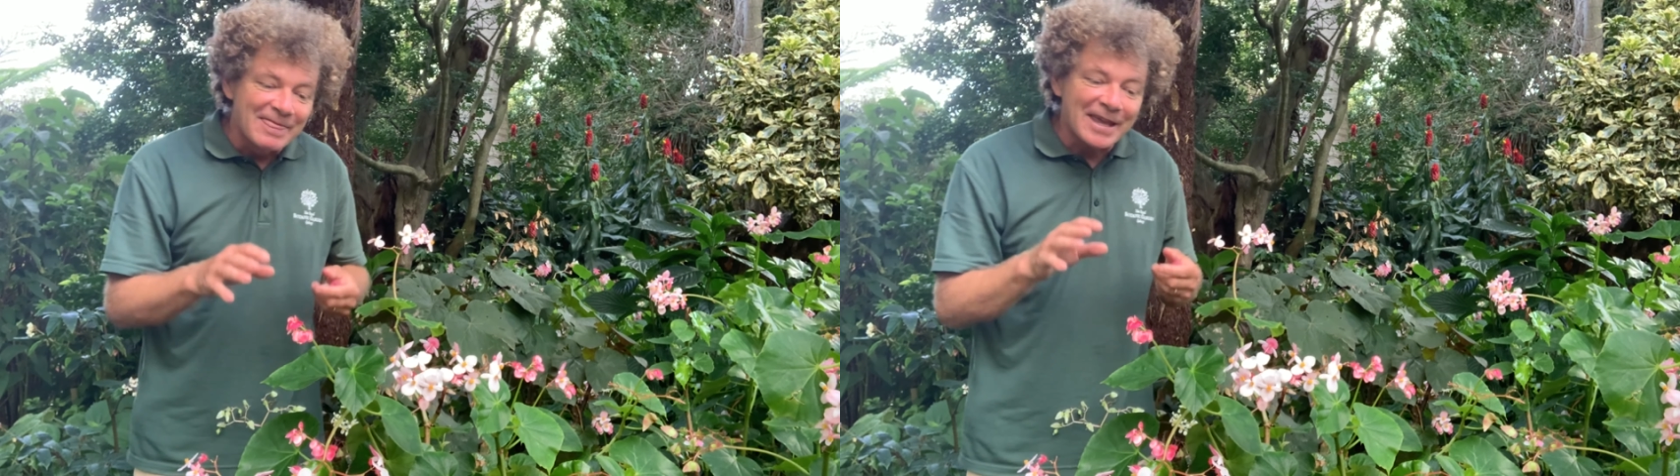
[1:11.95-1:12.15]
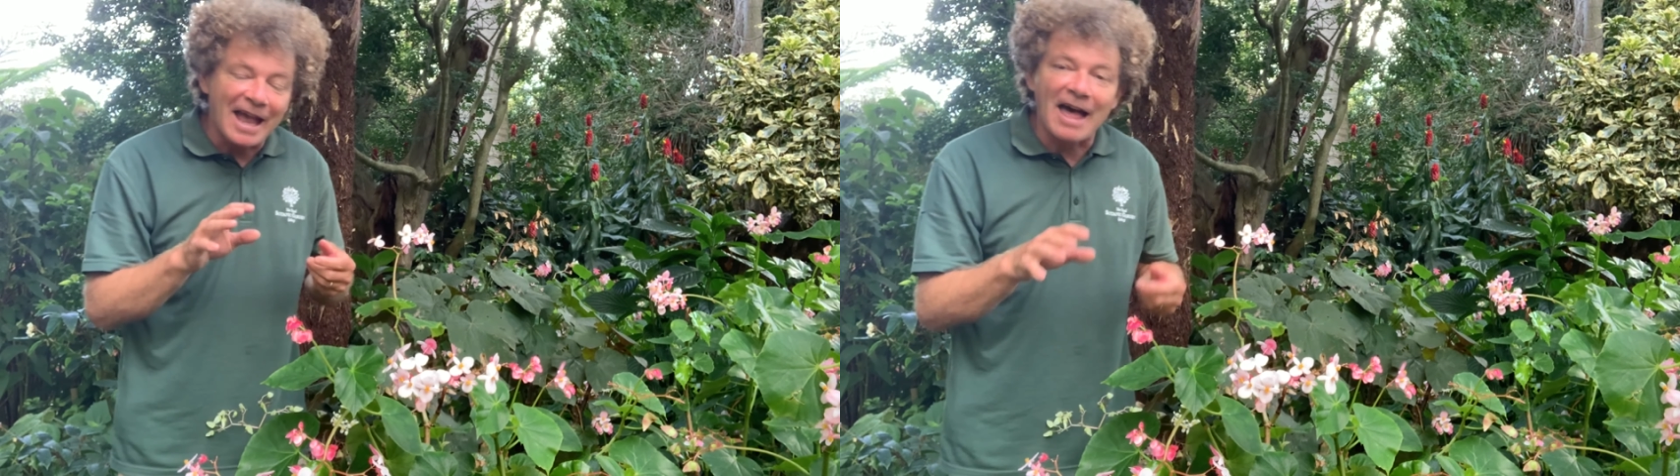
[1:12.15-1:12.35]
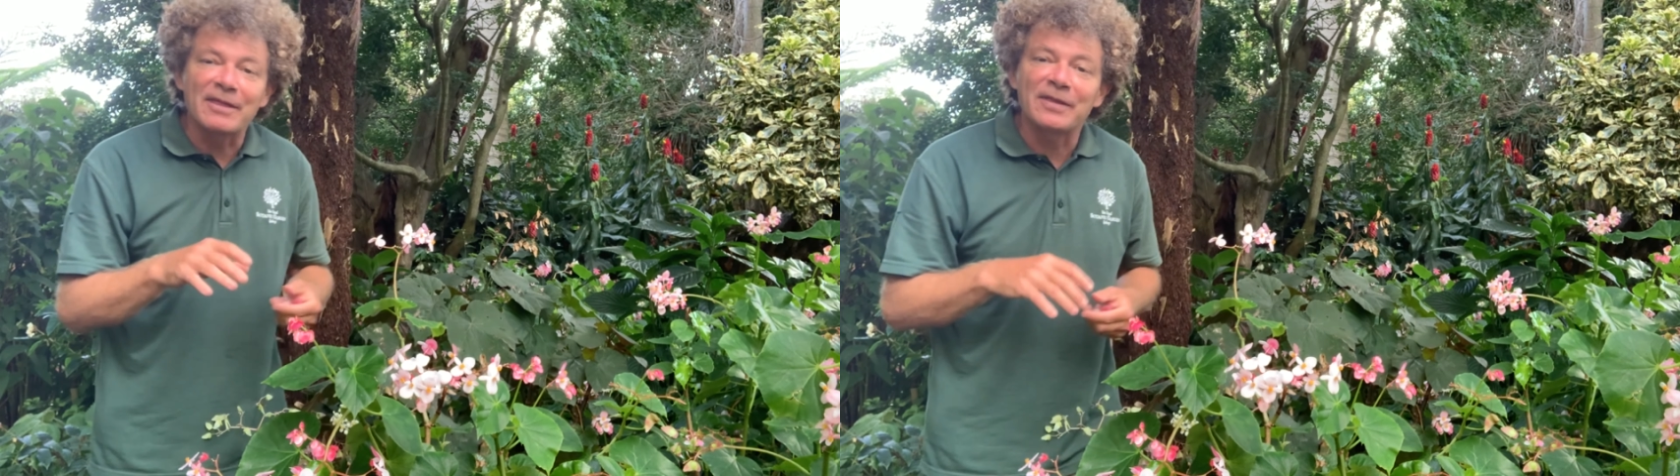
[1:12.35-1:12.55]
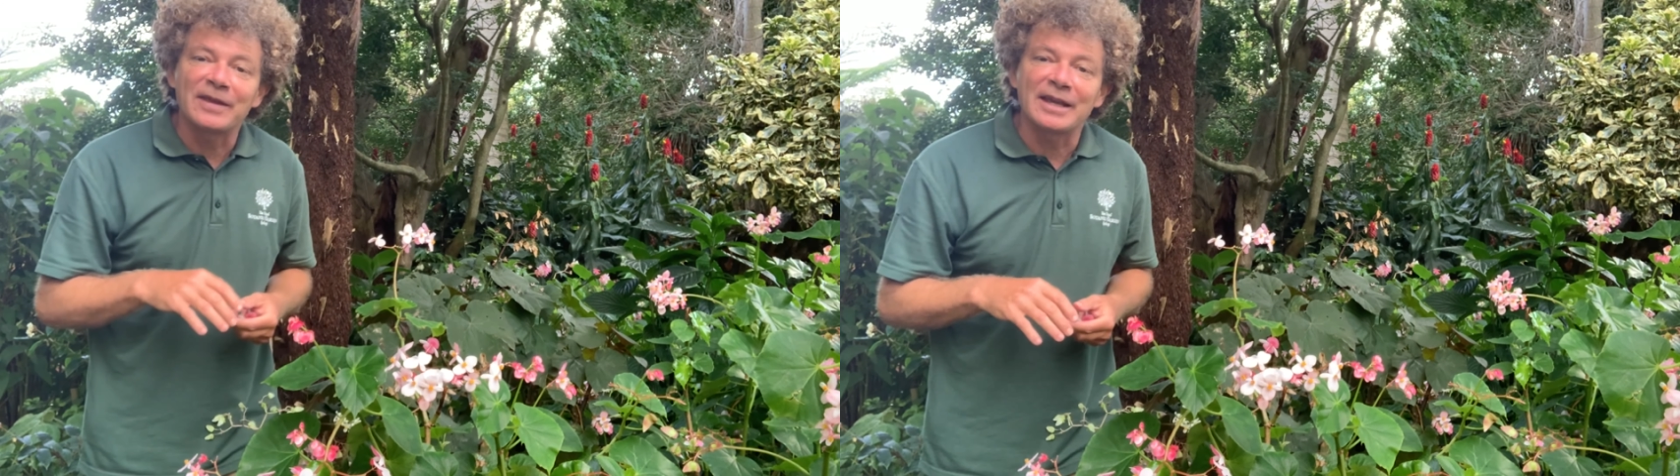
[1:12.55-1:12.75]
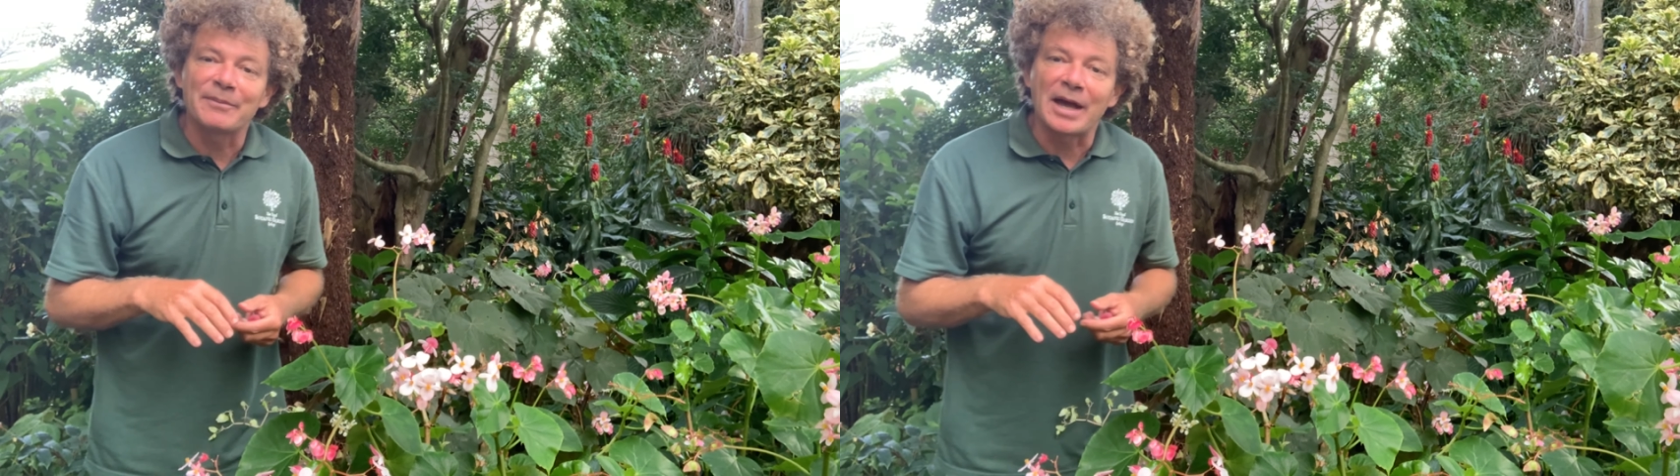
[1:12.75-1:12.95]
The other
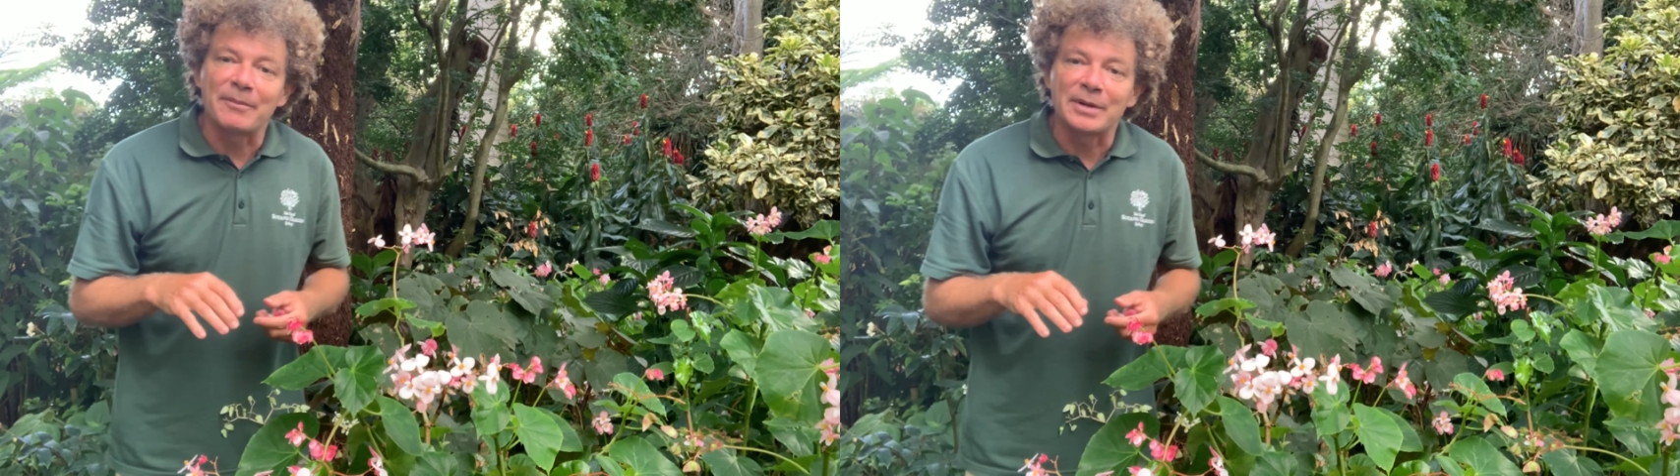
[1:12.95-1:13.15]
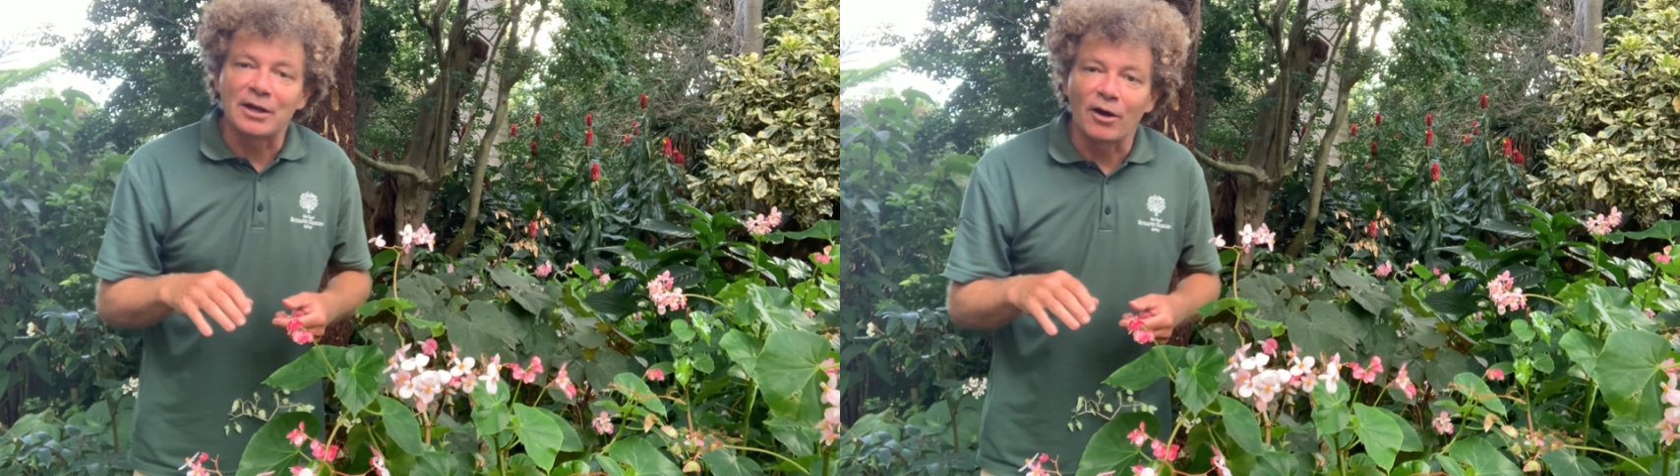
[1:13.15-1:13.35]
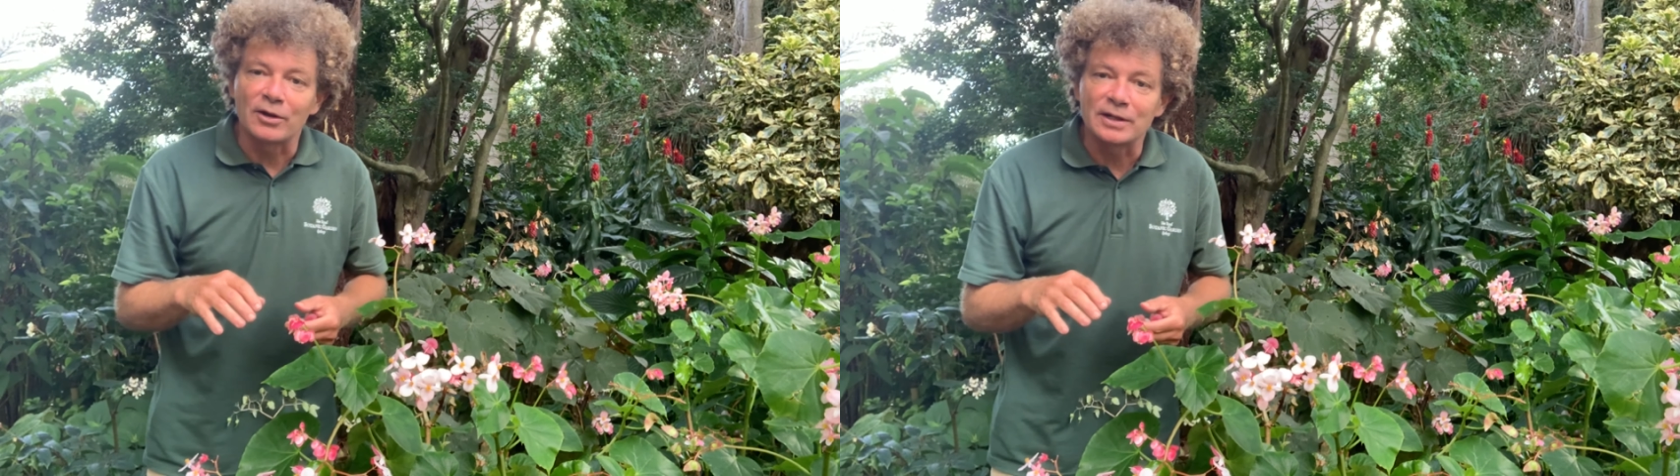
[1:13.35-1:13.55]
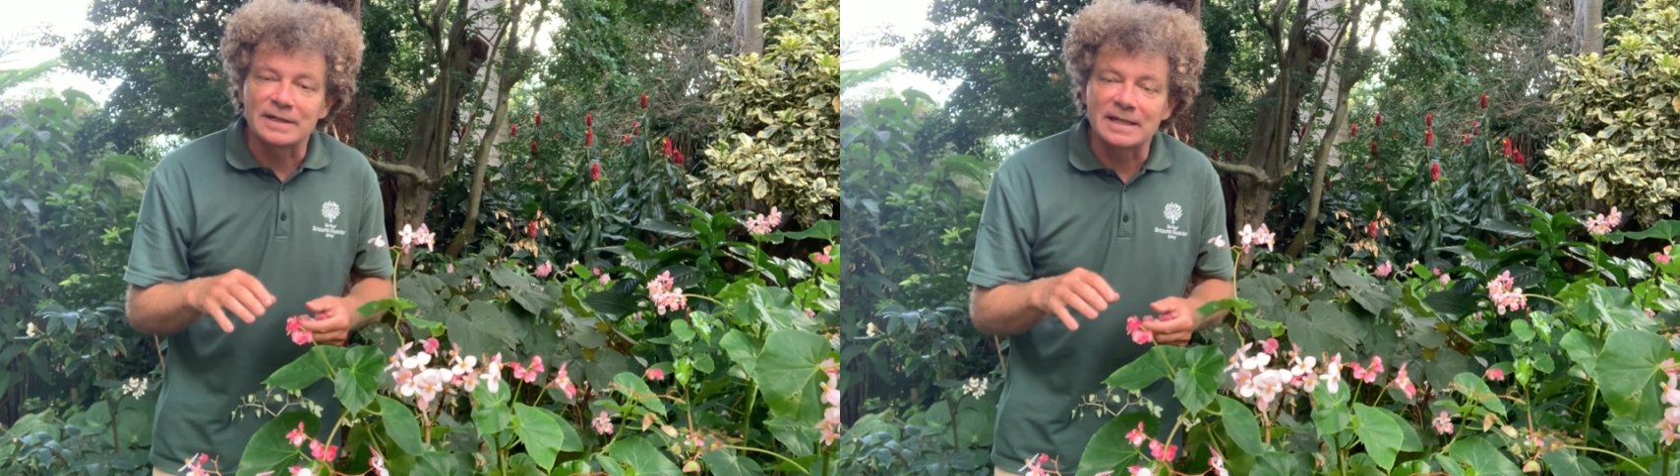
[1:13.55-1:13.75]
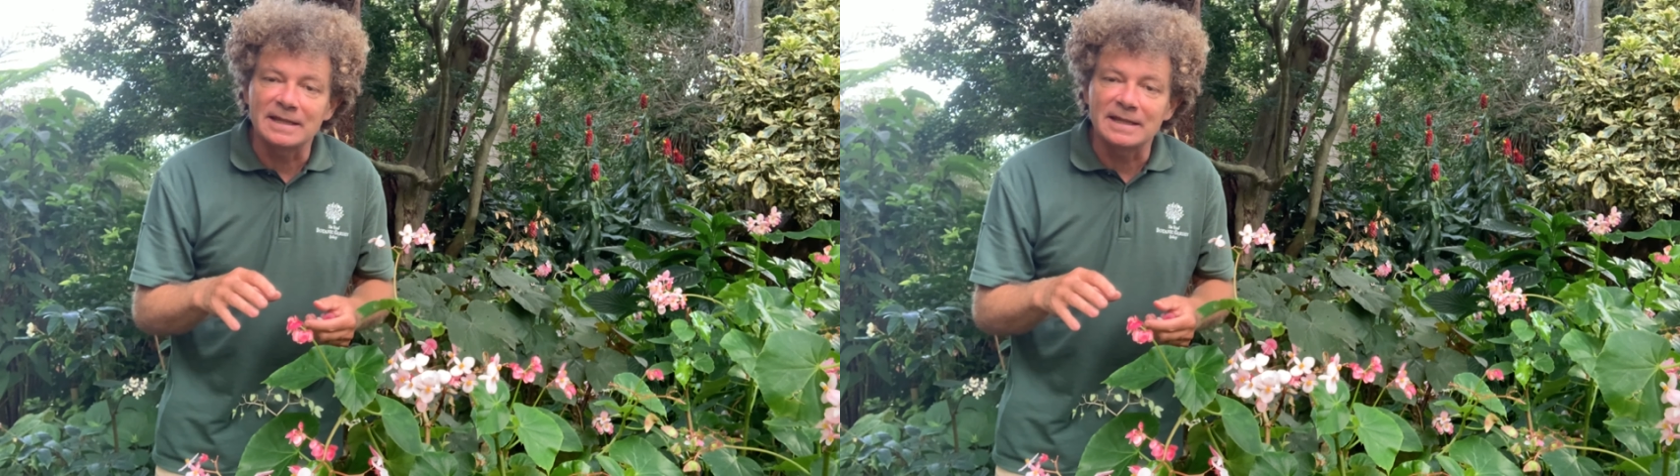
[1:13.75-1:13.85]
thing about begonias,